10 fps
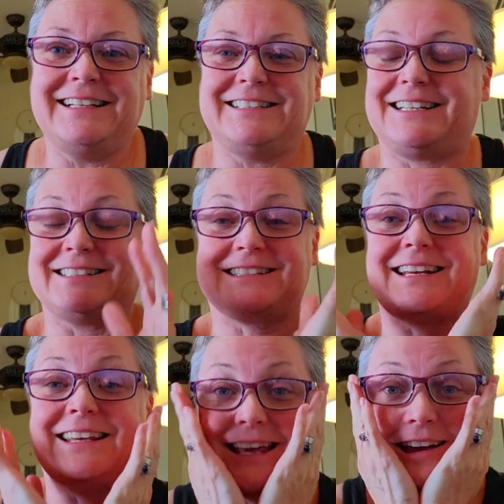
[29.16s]
Just,
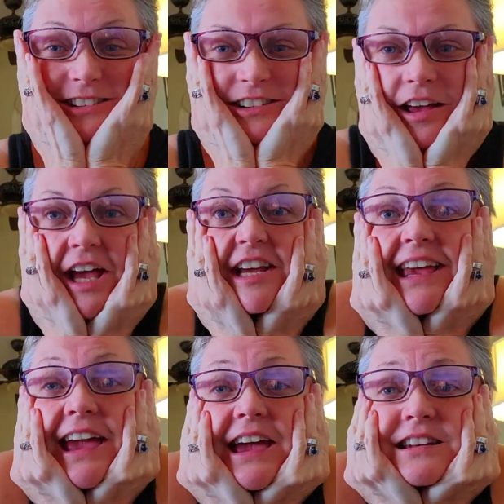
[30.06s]
I can't. I
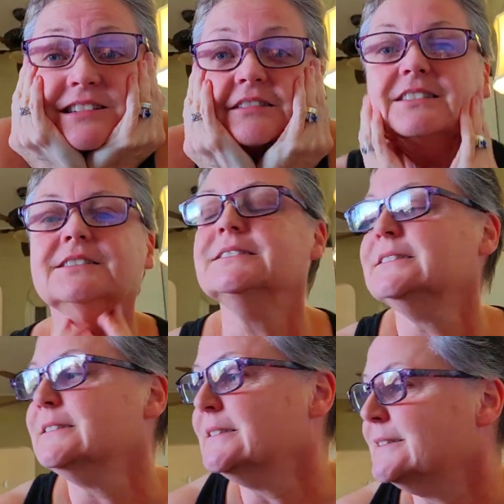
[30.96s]

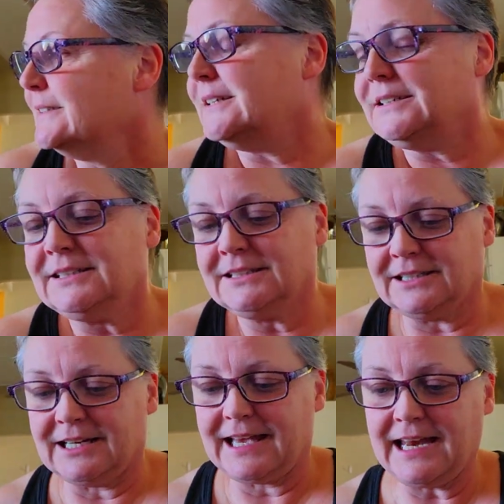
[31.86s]
can't.
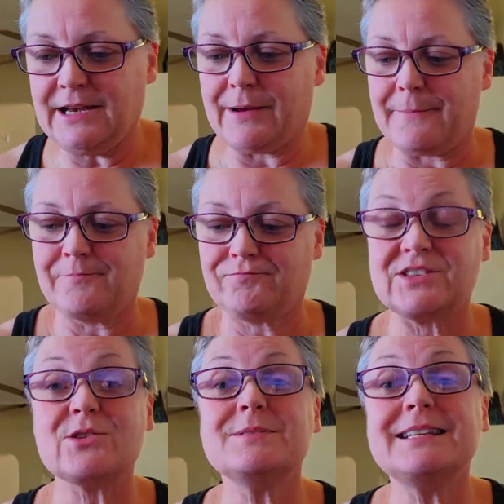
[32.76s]
Oh, anyway.
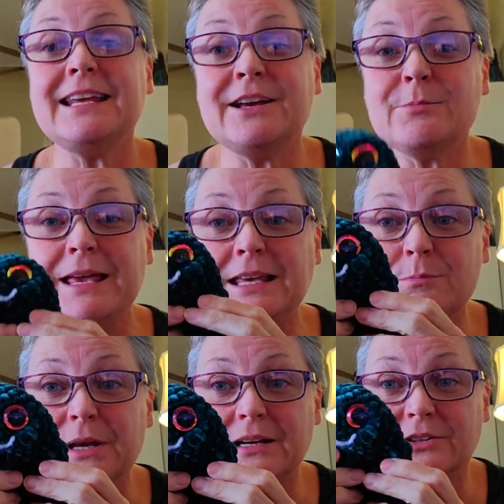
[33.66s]
So I'm sitting here
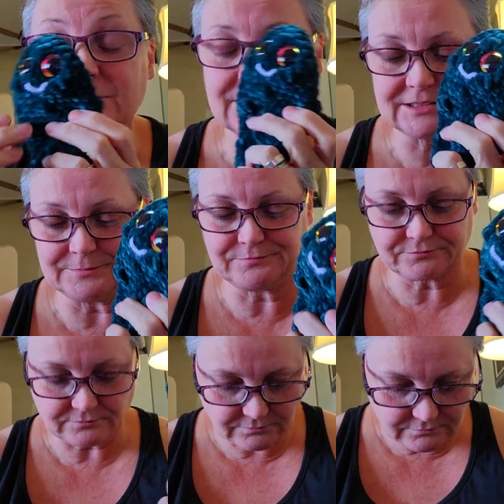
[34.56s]
making pickles.
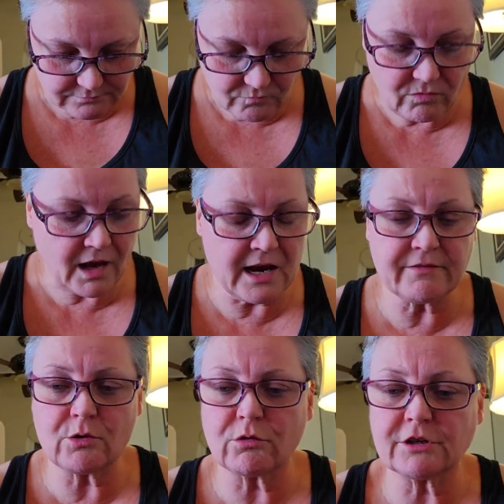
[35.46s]
I have
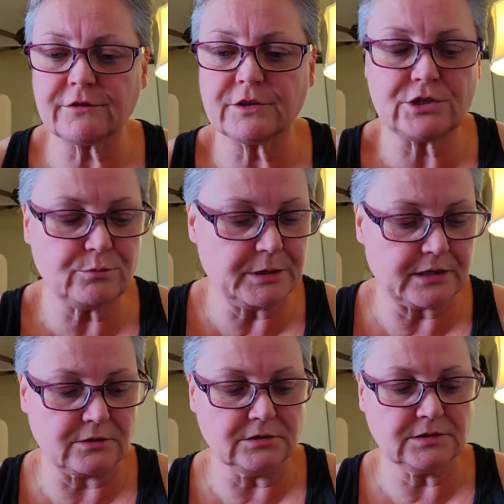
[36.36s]
an order for two
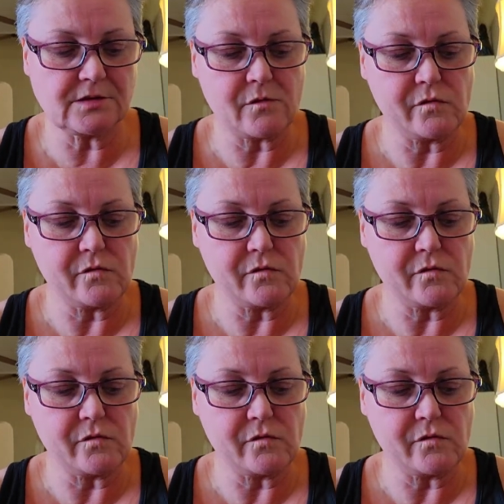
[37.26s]
pickles.